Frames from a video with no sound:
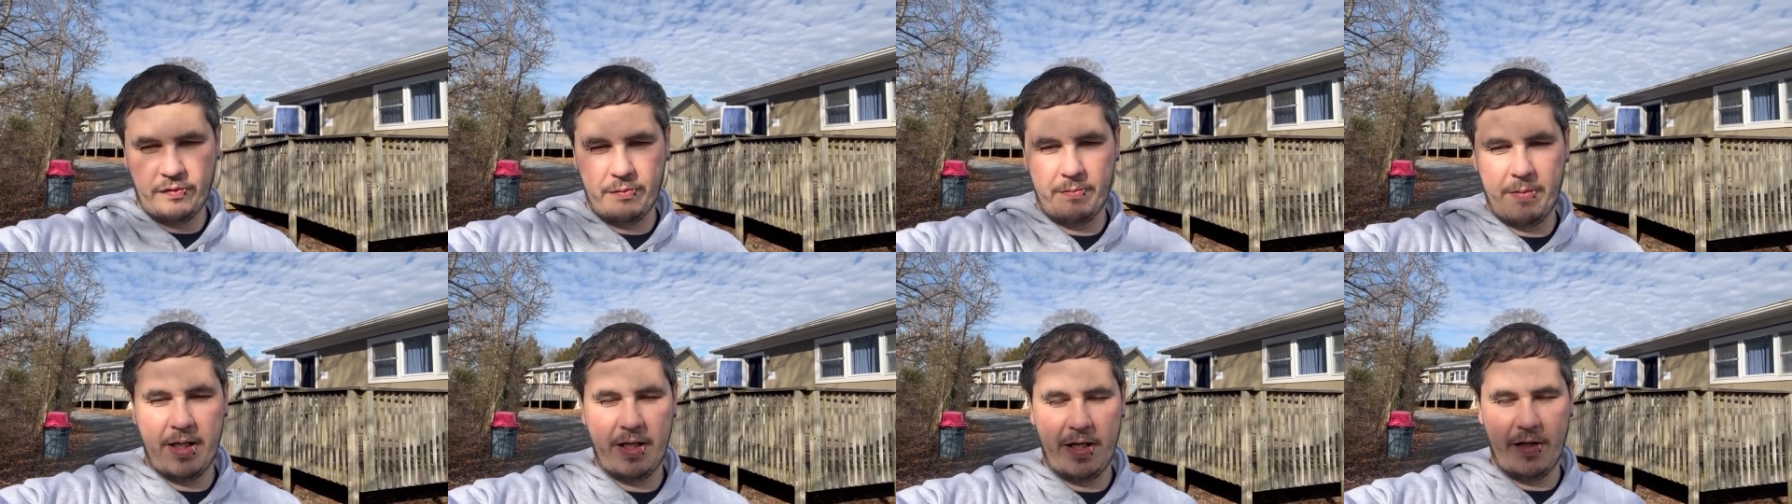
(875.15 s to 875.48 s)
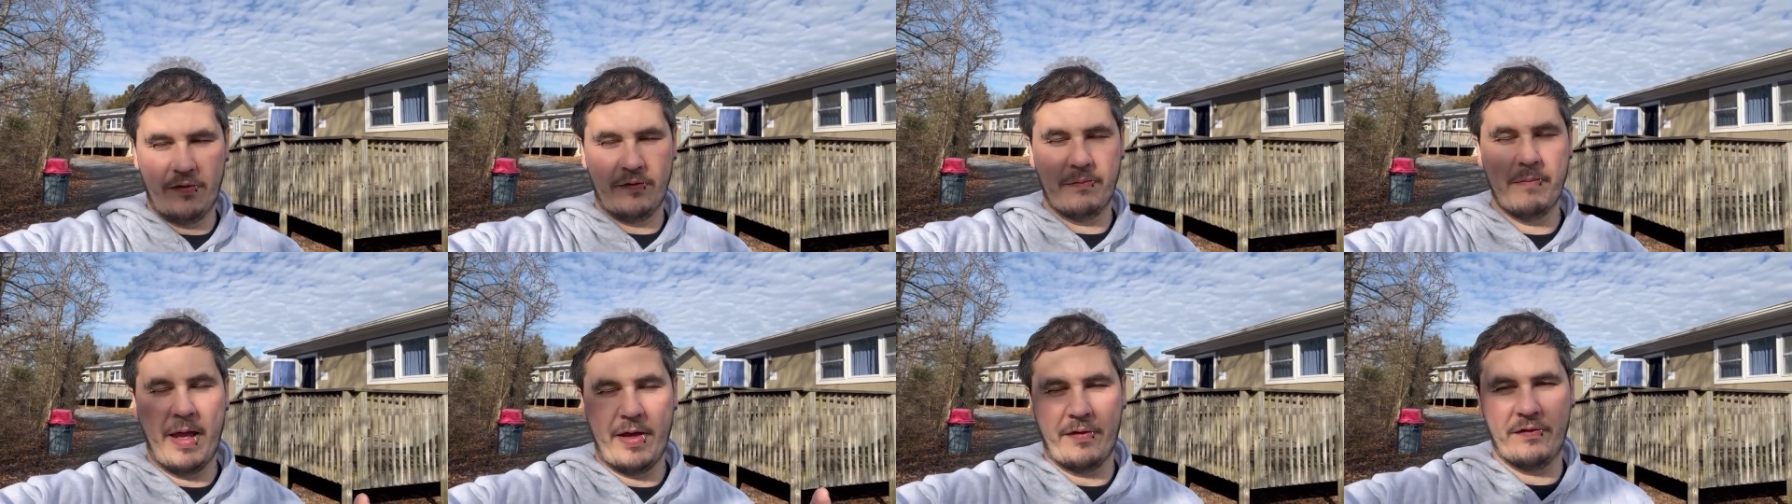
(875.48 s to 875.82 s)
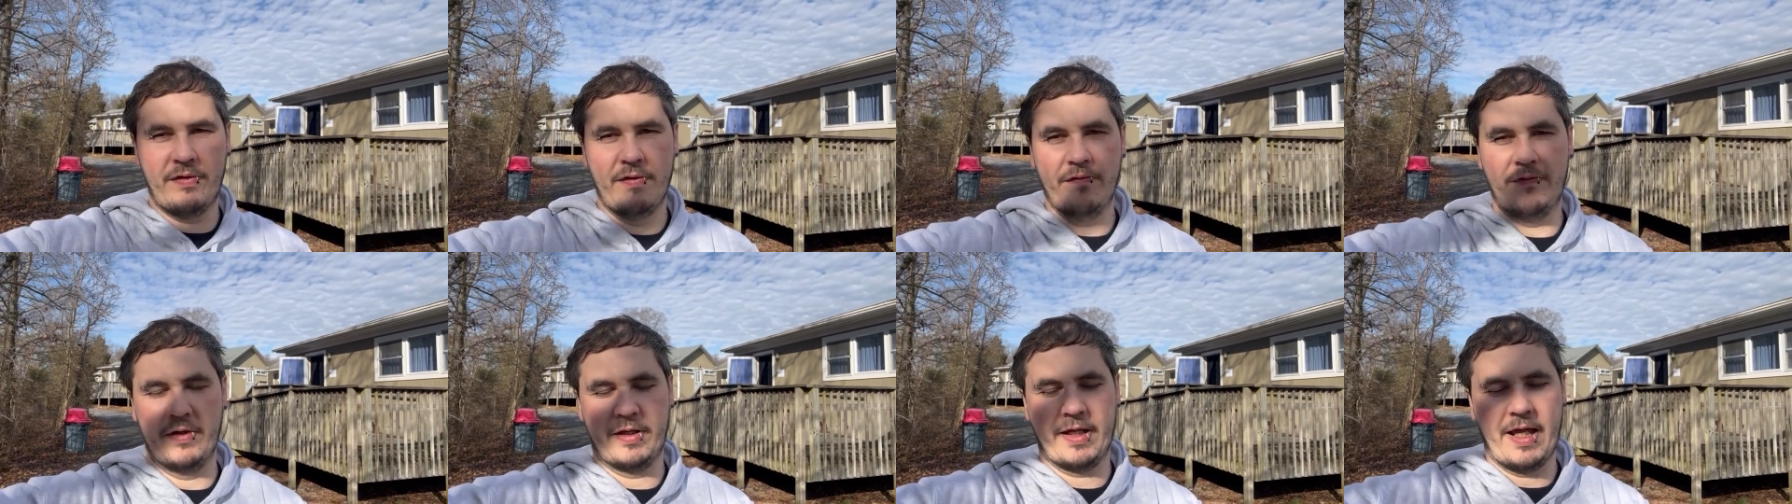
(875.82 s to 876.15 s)
I mean, it's
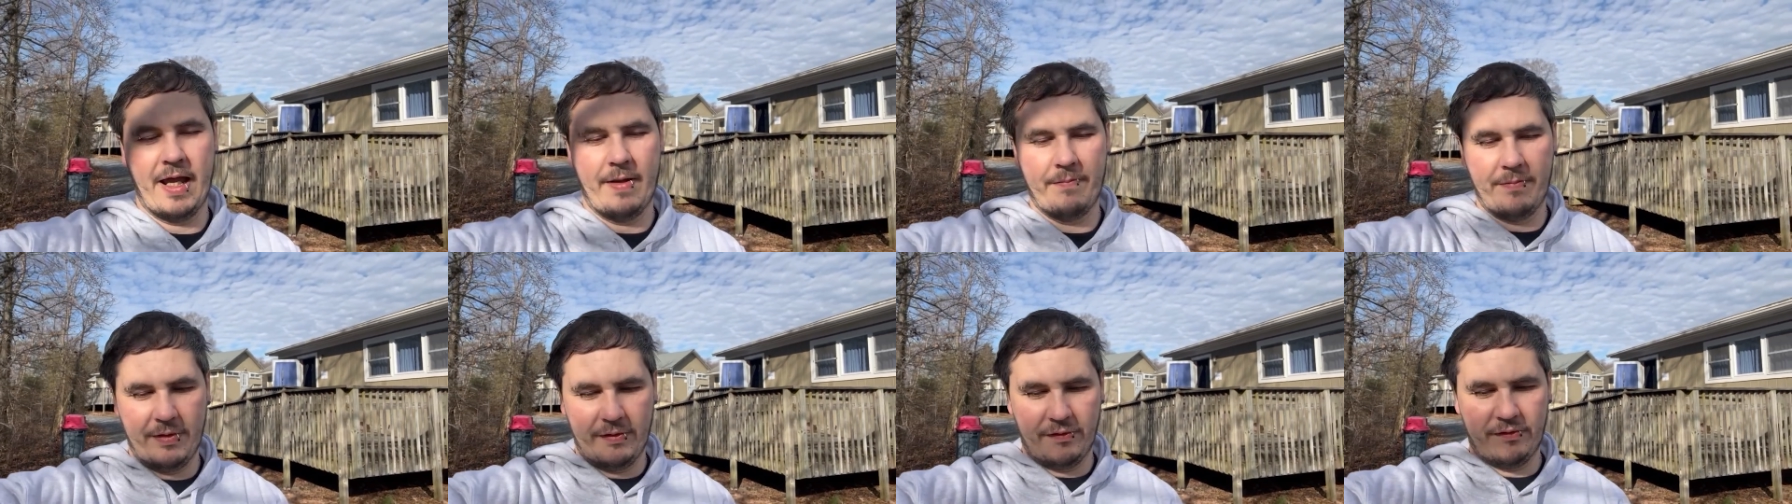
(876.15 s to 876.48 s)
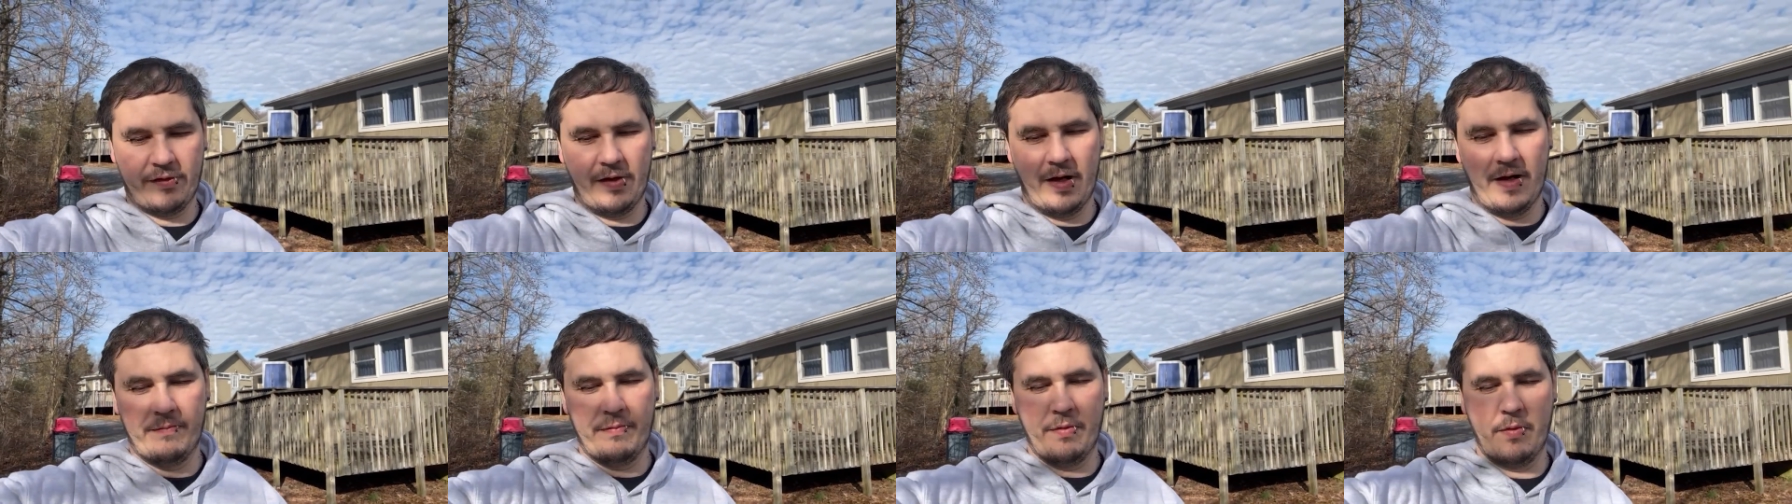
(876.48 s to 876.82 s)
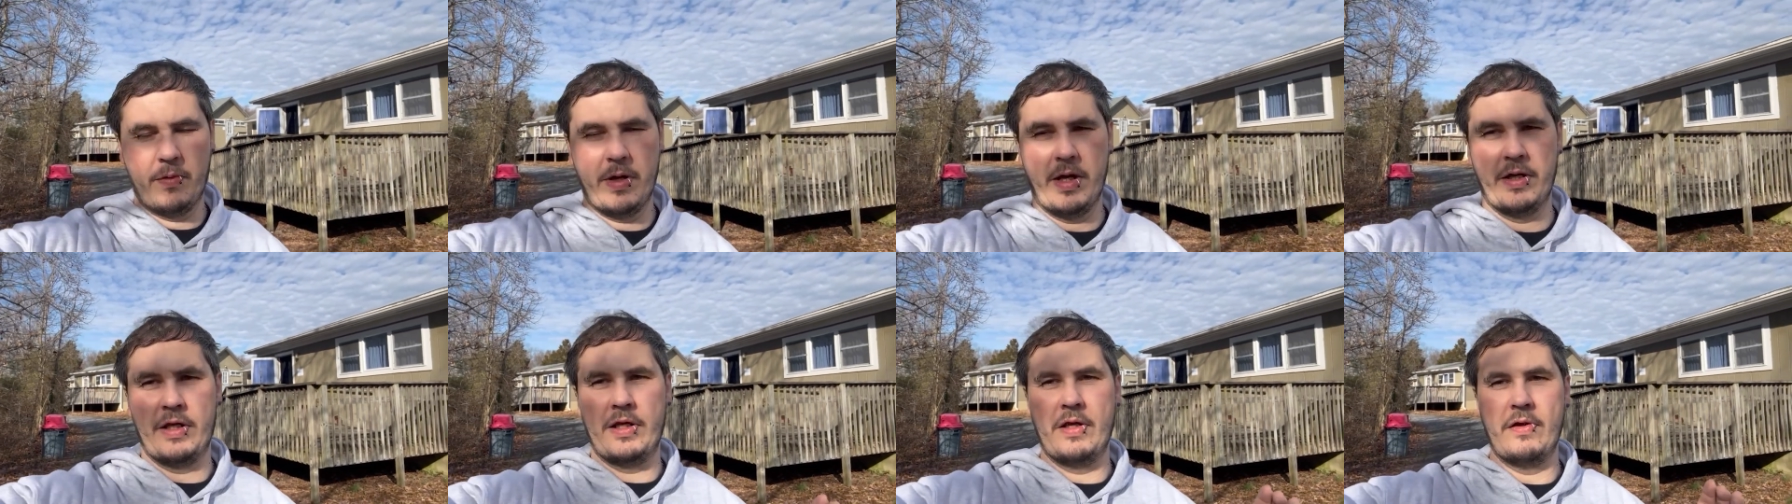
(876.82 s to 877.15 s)
massive, the camp itself, but
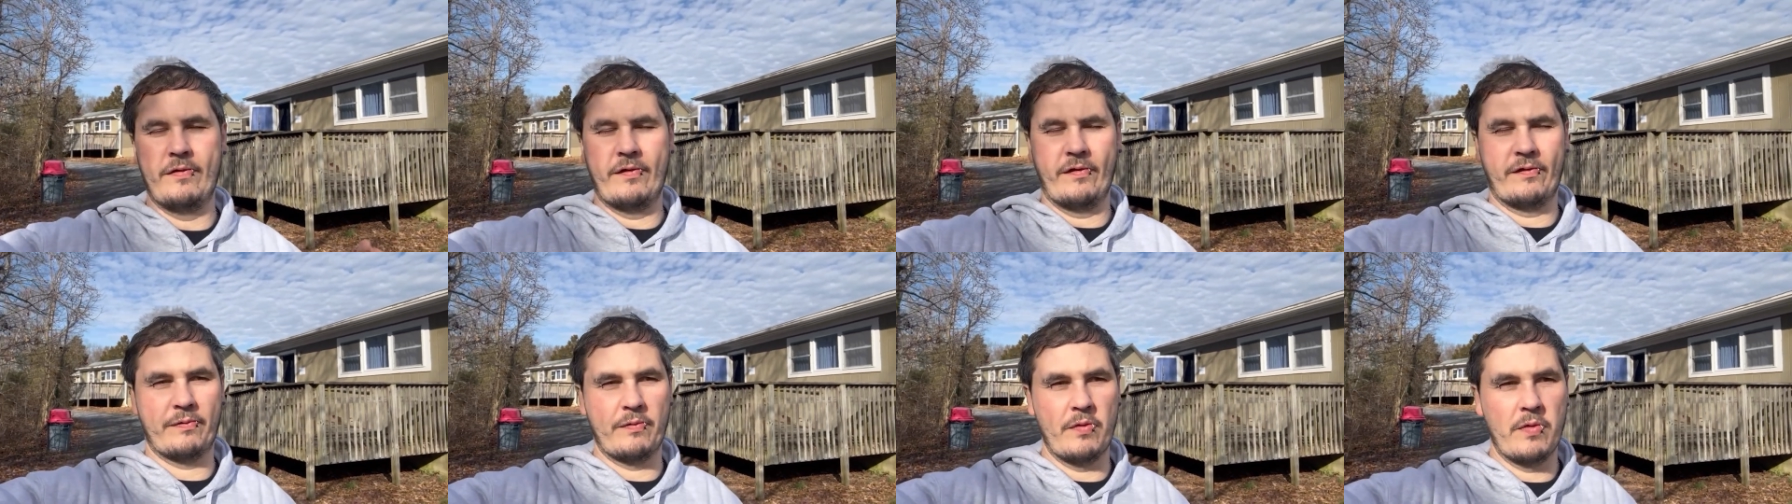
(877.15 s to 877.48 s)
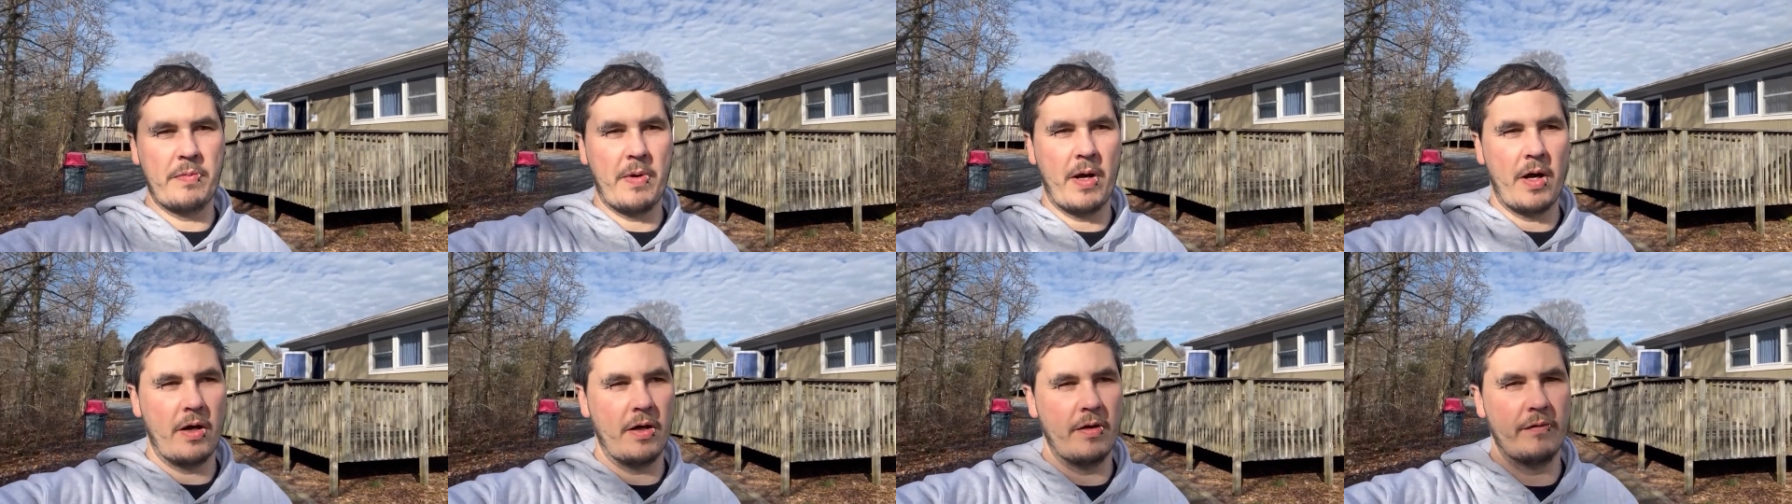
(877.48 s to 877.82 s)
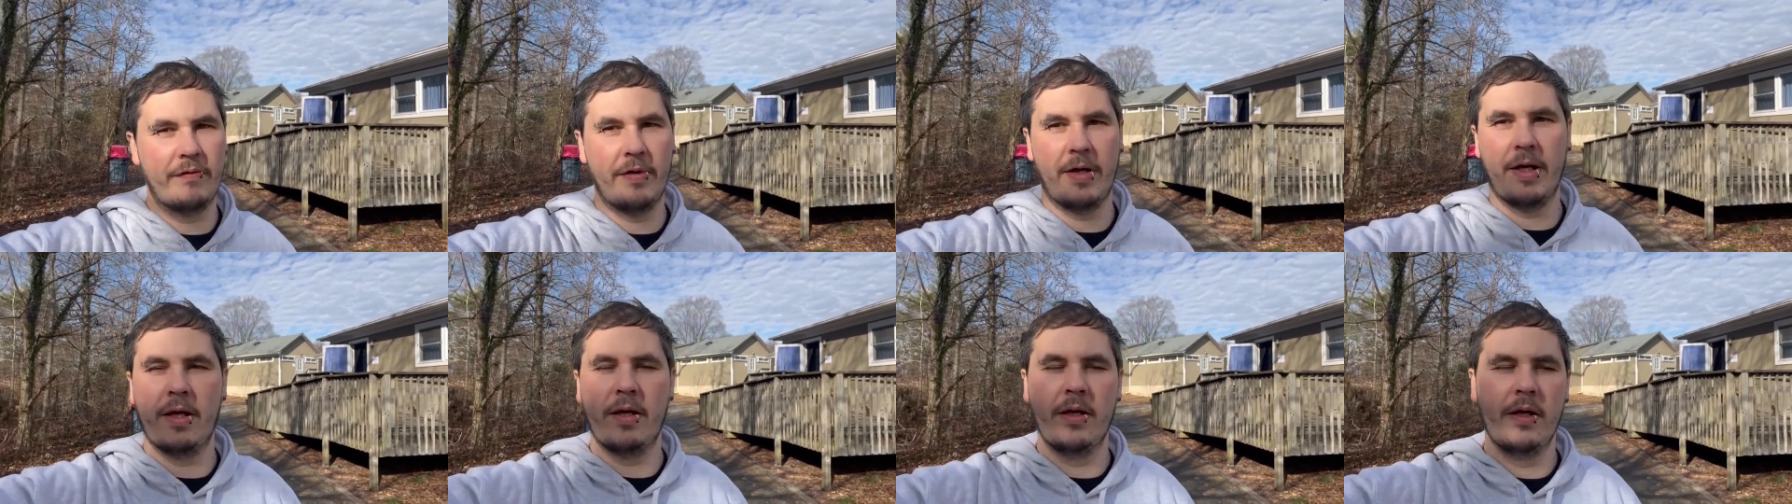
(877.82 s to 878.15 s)
we only use a small part of
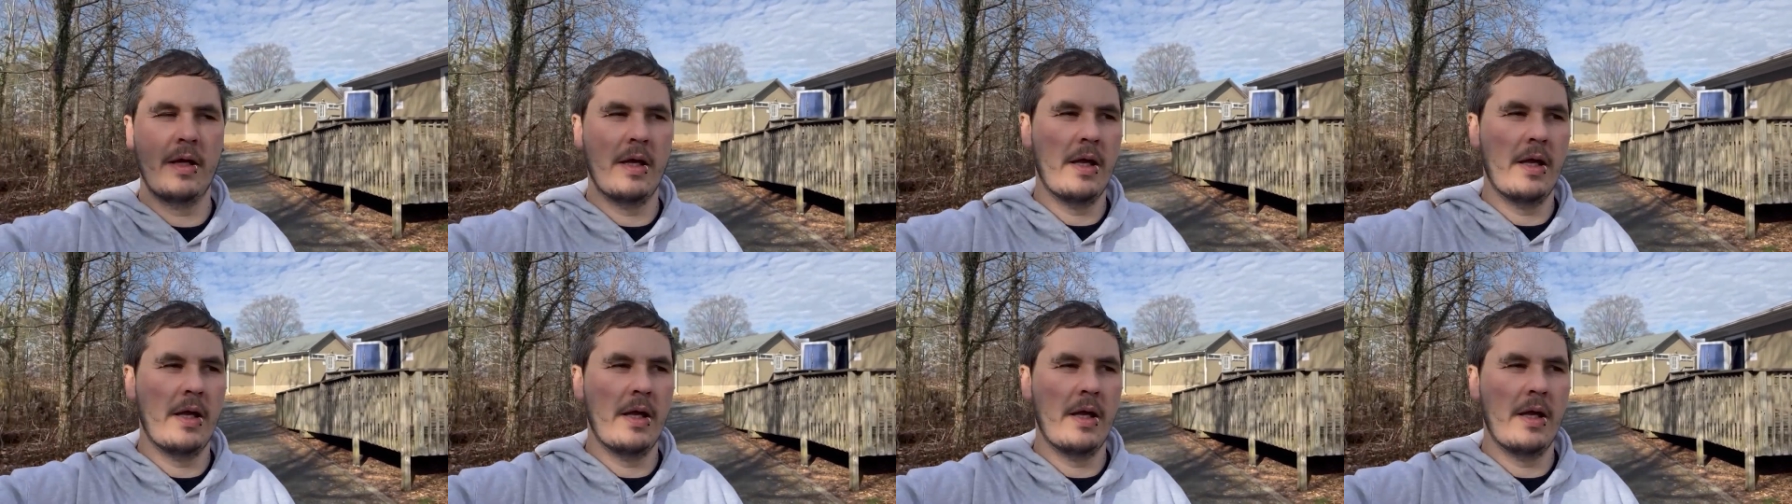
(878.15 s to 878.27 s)
it.